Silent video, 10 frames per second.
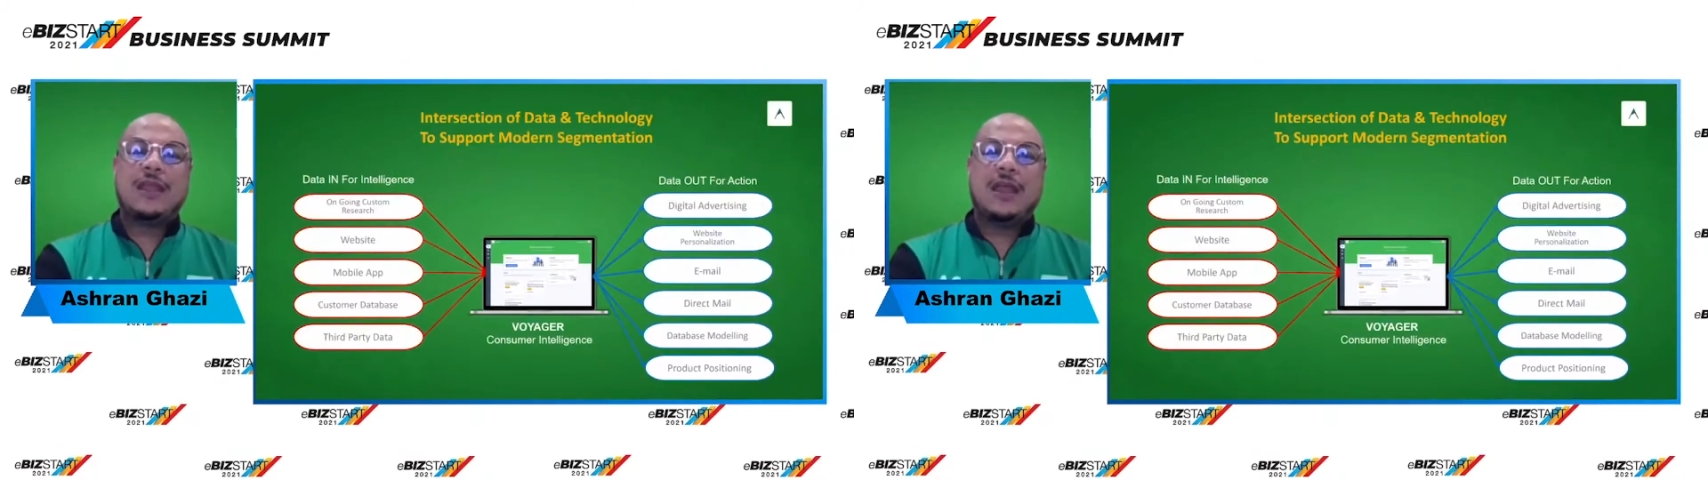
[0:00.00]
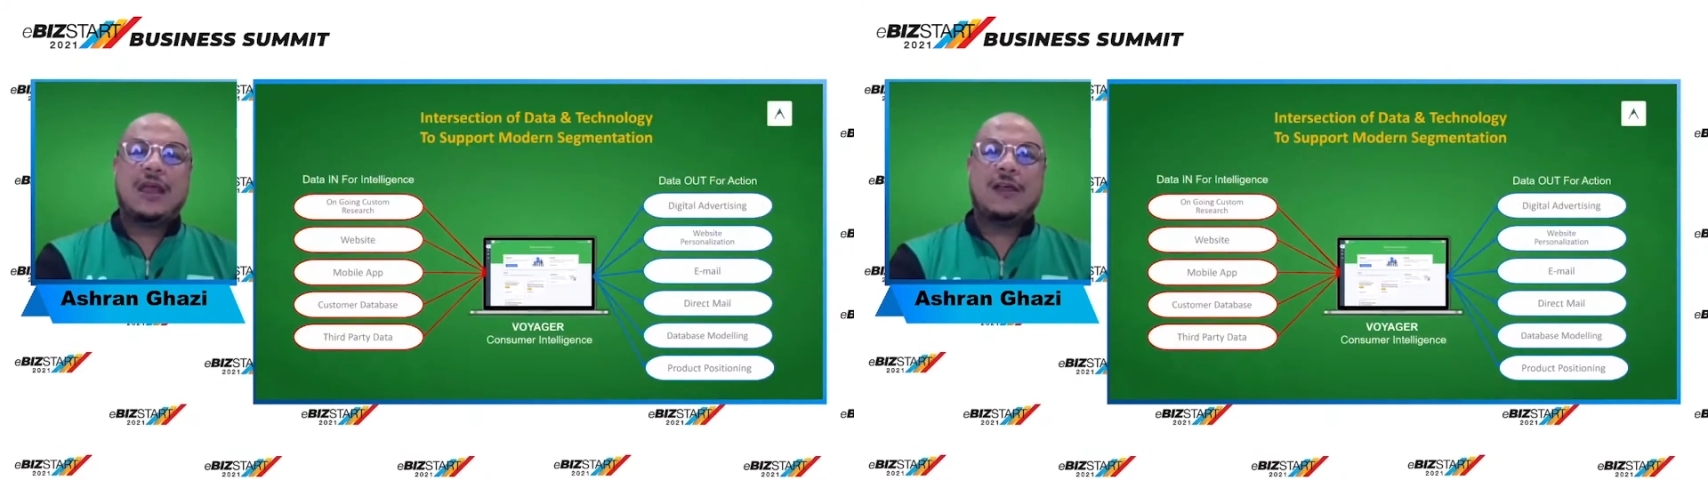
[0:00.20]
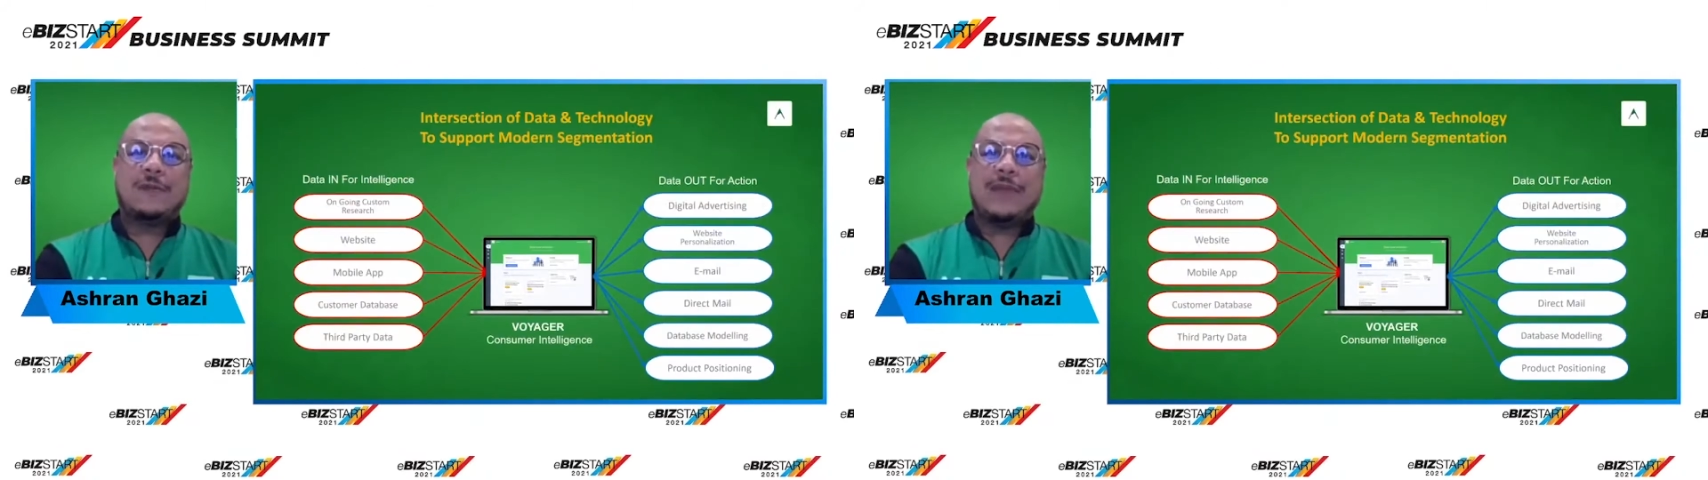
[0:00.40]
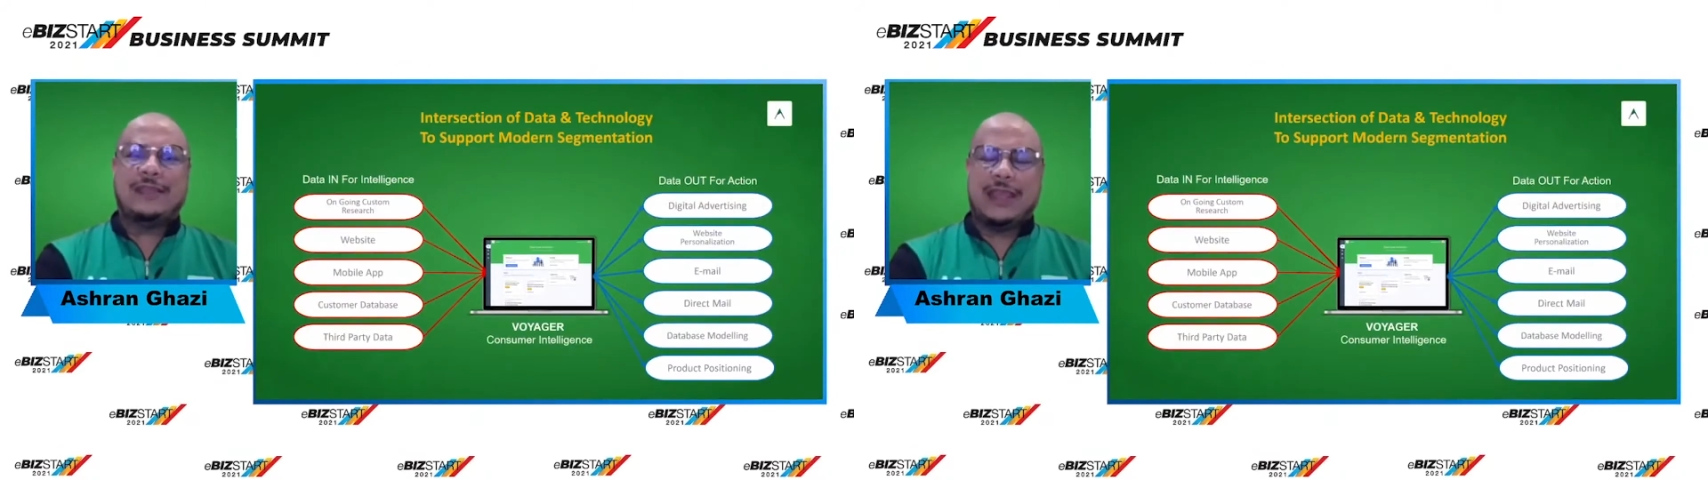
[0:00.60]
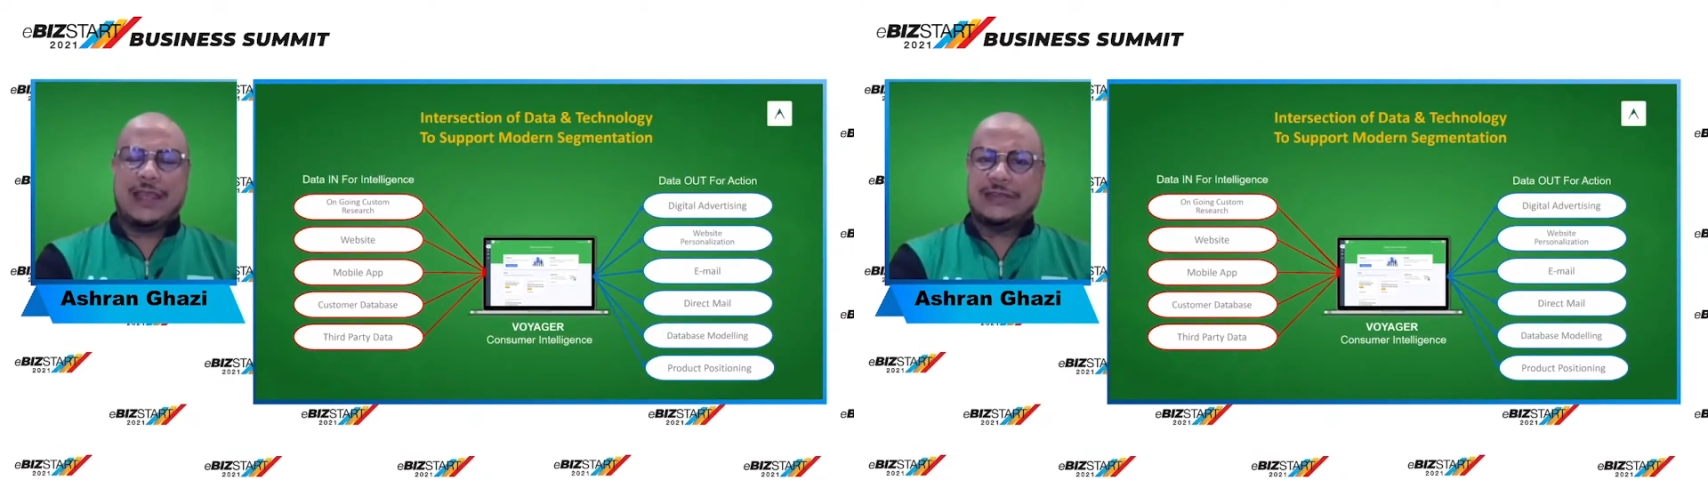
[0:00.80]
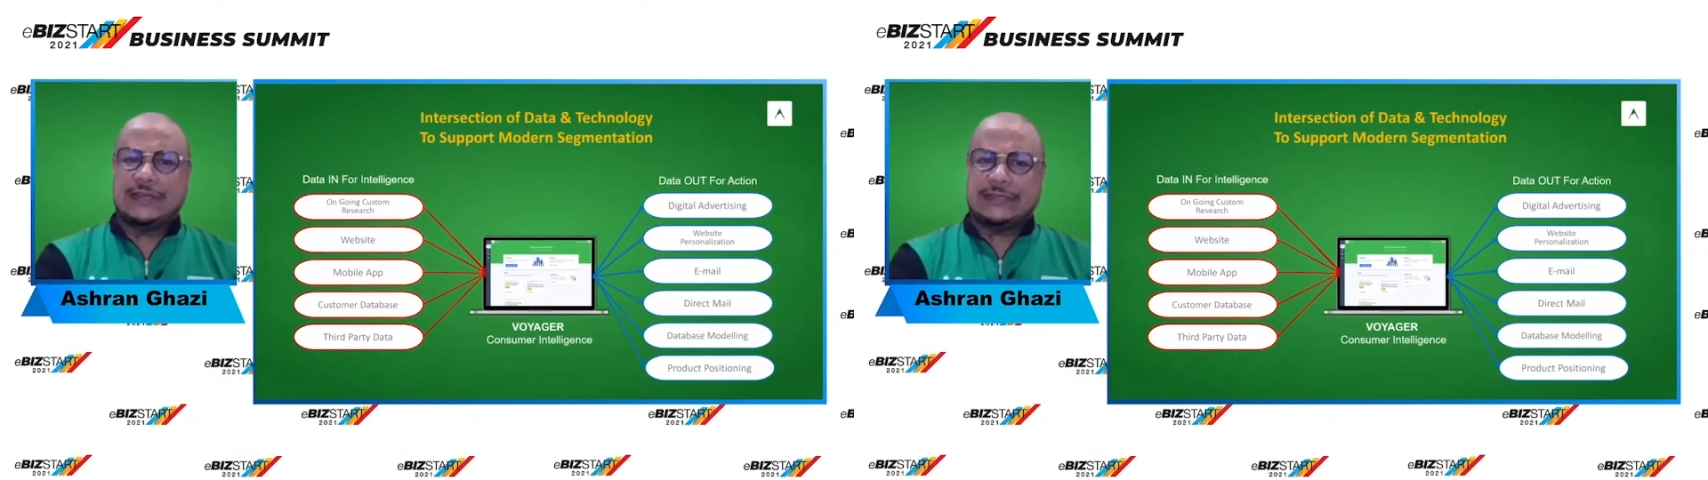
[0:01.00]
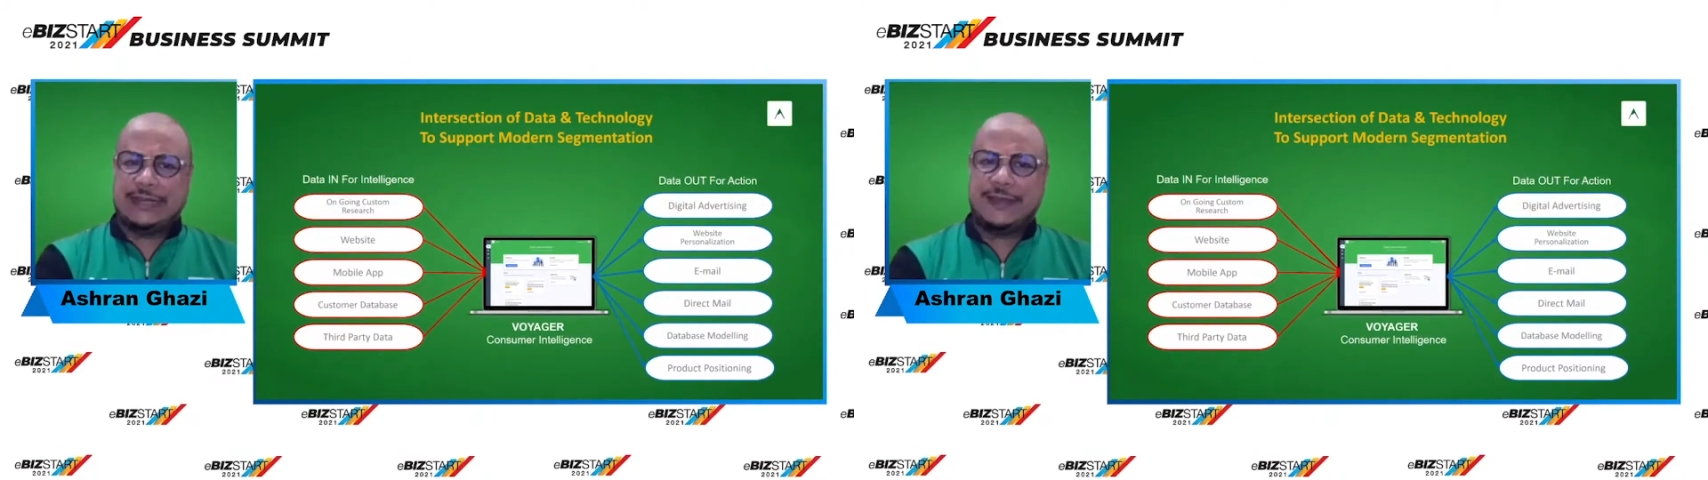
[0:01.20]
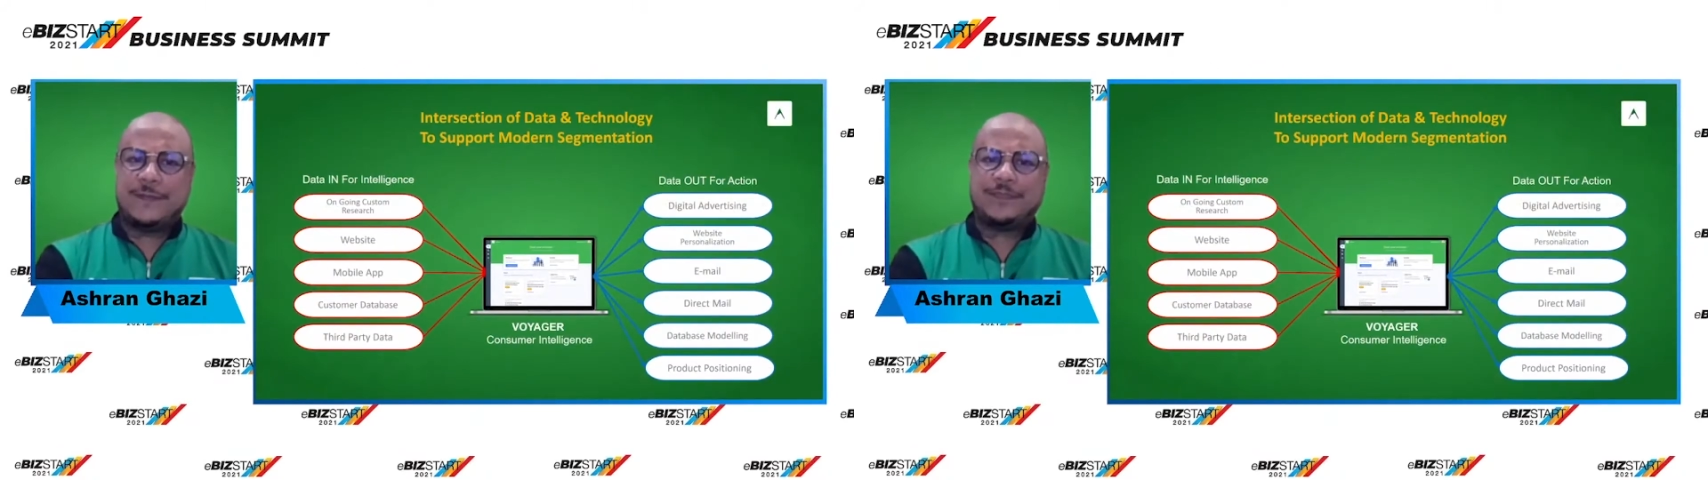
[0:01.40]
the end of the
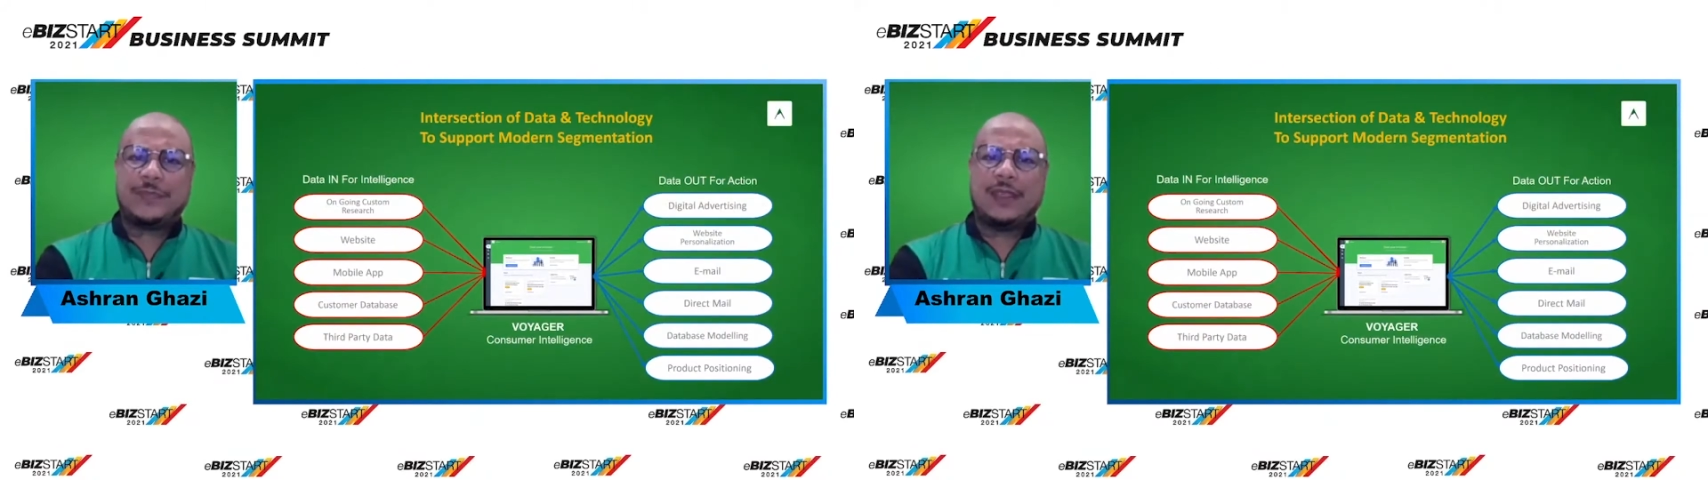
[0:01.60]
day,